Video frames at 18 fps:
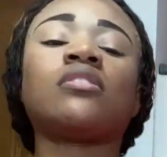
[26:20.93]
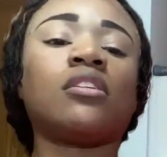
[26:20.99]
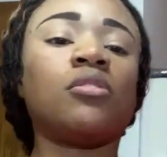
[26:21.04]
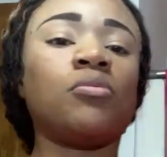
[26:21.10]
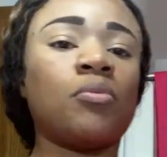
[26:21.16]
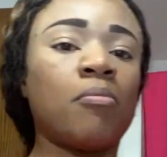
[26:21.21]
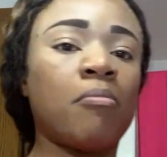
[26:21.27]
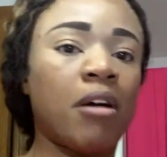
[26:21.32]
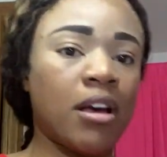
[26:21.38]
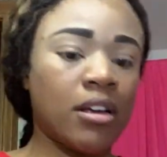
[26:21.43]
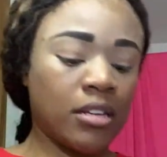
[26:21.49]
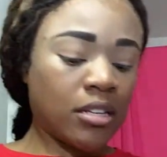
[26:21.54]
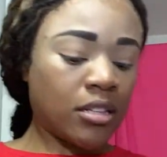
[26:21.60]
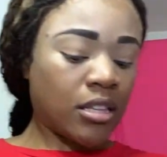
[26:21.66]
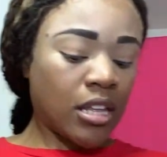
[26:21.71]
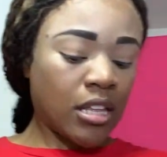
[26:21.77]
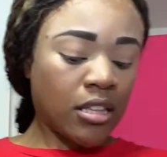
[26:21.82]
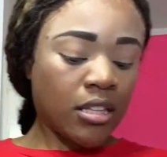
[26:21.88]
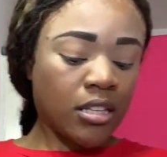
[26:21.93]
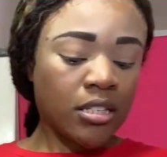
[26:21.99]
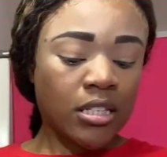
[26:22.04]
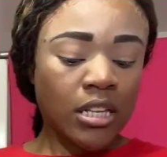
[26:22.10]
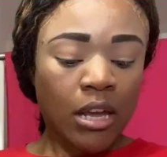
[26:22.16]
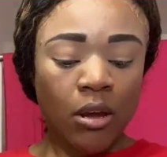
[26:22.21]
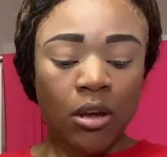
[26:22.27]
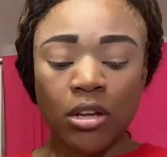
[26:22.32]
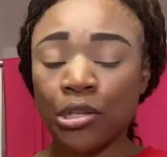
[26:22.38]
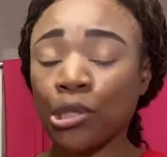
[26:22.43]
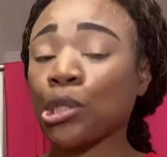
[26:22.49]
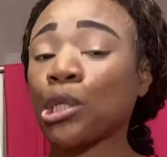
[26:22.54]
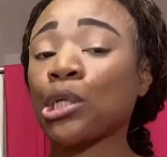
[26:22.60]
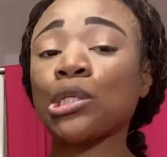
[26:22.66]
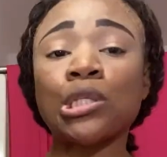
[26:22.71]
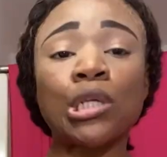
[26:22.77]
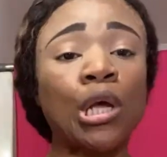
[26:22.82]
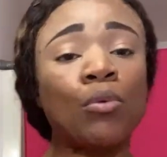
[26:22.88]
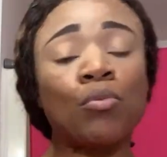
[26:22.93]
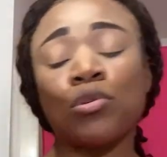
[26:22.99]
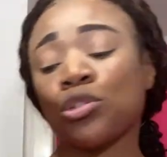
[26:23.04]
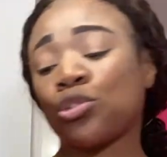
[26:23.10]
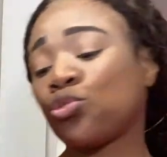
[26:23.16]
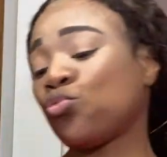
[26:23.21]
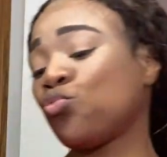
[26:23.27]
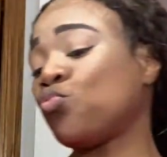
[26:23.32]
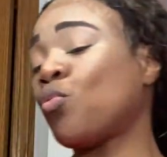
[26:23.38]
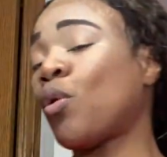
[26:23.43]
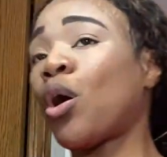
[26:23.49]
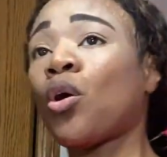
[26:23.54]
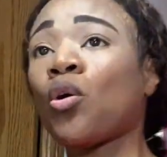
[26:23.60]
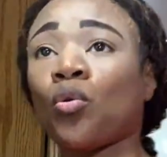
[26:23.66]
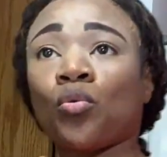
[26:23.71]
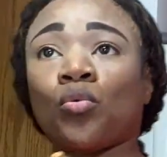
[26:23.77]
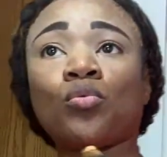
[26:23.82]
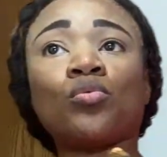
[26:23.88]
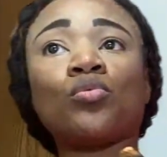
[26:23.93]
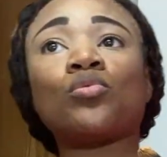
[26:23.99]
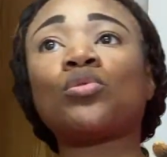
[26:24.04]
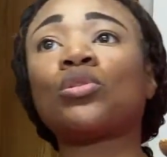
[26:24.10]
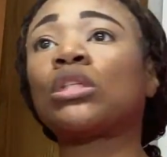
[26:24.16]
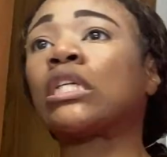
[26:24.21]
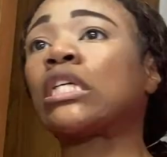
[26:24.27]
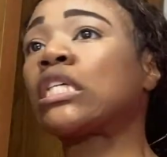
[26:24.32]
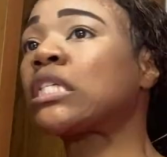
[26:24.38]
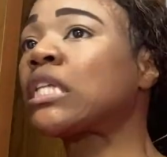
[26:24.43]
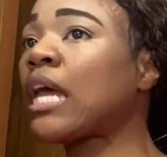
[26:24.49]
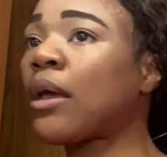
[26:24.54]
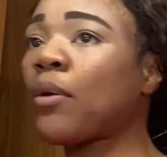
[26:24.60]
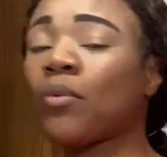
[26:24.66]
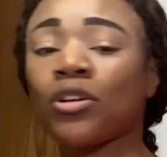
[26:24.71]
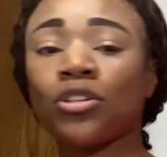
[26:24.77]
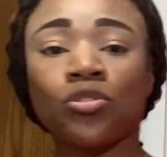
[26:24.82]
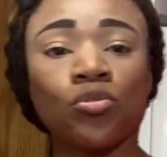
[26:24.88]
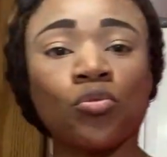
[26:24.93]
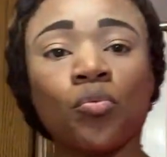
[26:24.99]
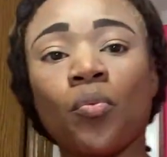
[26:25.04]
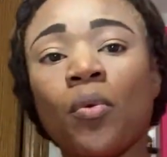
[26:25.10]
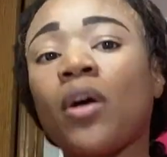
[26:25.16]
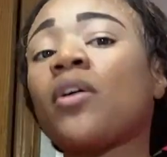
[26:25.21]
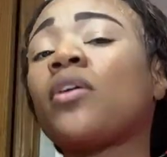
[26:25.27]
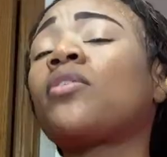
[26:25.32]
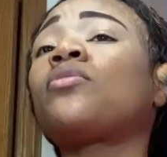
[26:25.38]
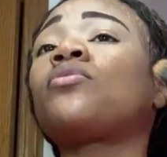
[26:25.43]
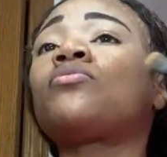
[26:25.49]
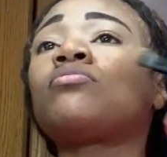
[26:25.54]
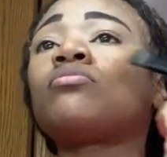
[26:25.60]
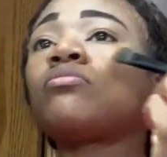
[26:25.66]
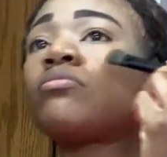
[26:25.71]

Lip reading: reminded that this ain't what you want. This ain't what you want.